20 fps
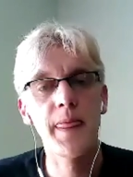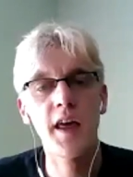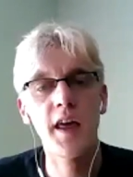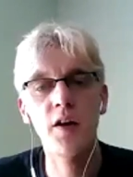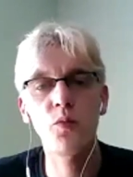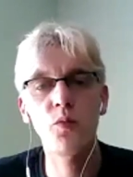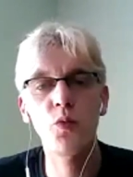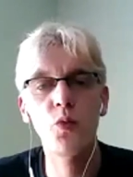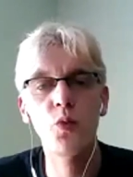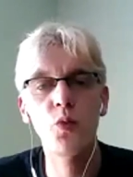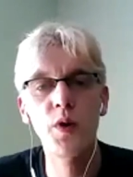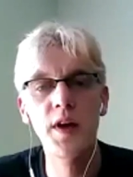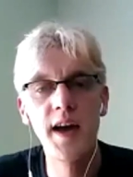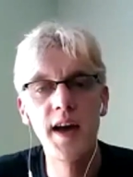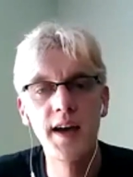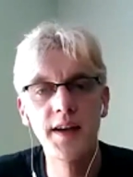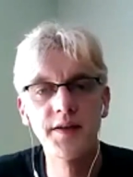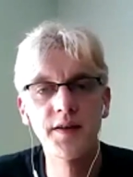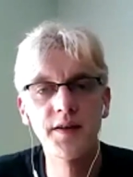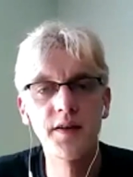And we
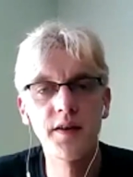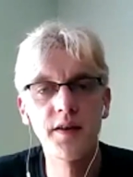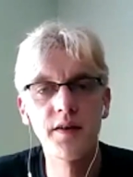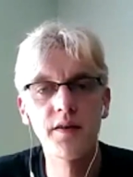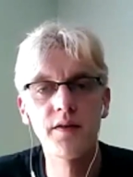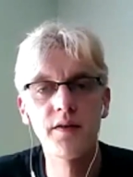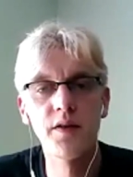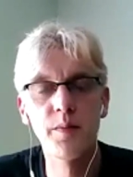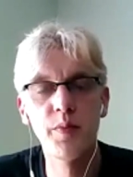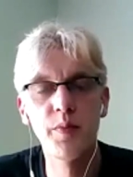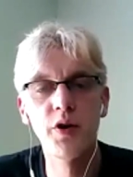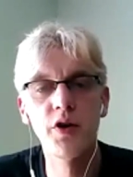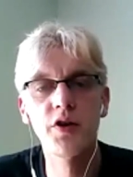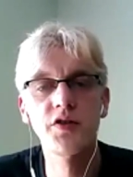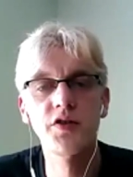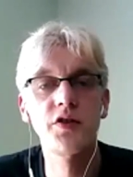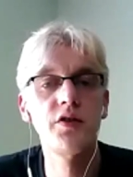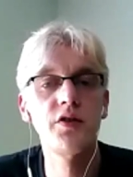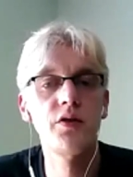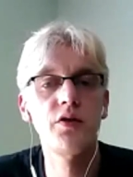ask the
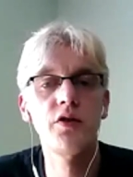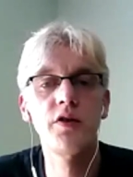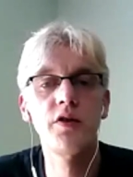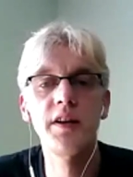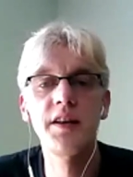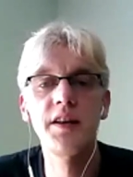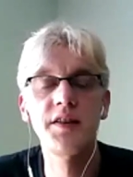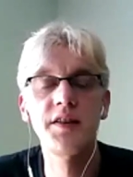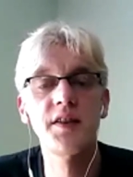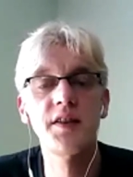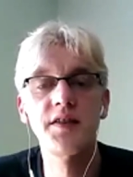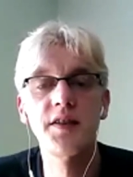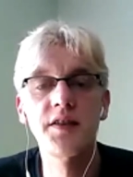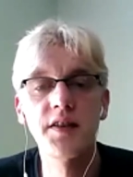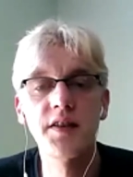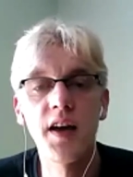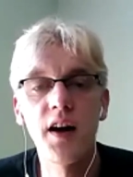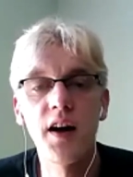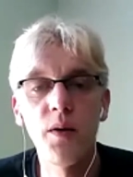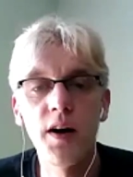person, or at least this is
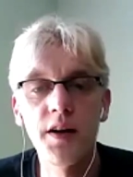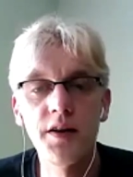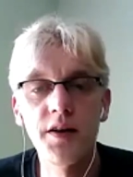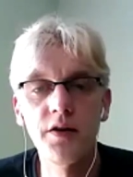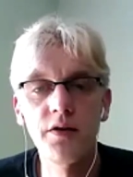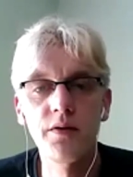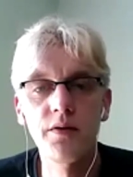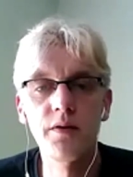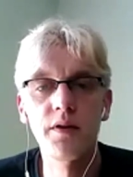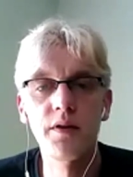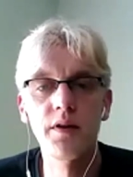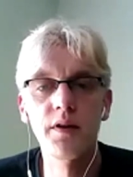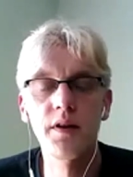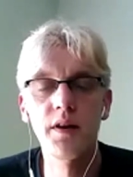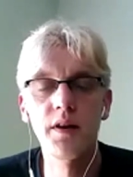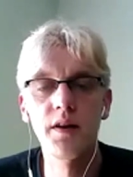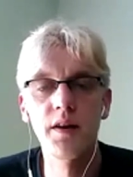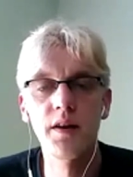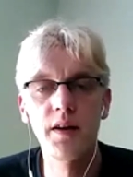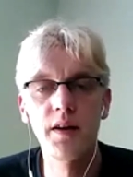how I do
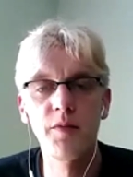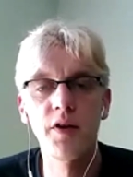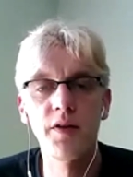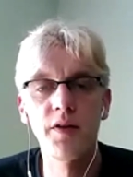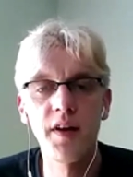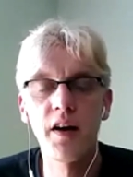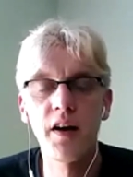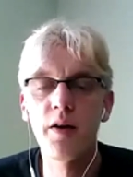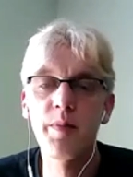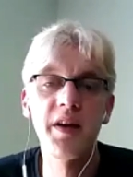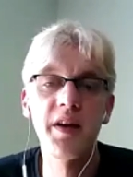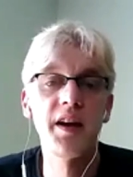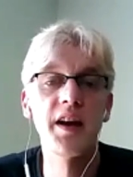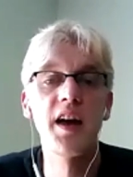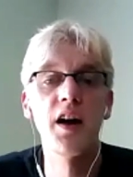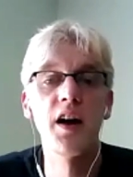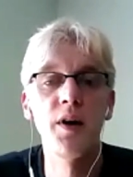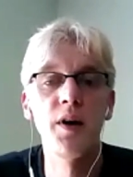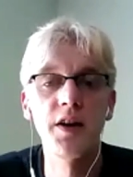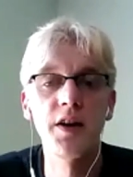hypnotherapy and
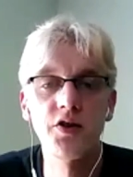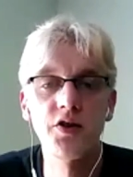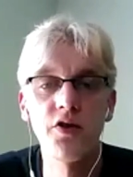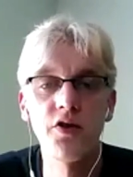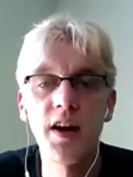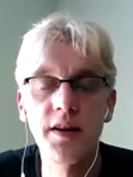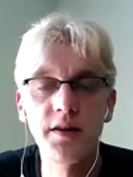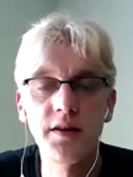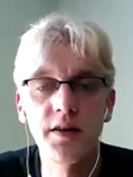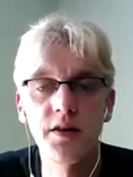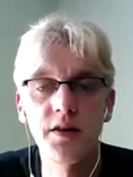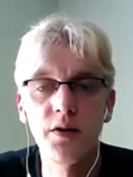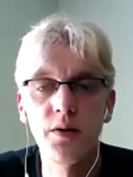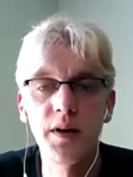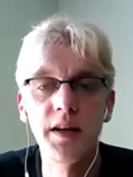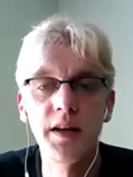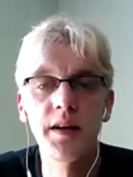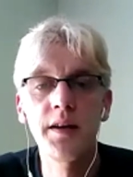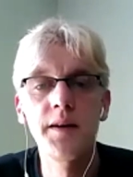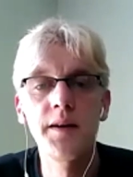how I train to do
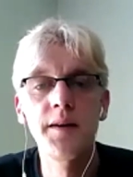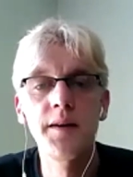it,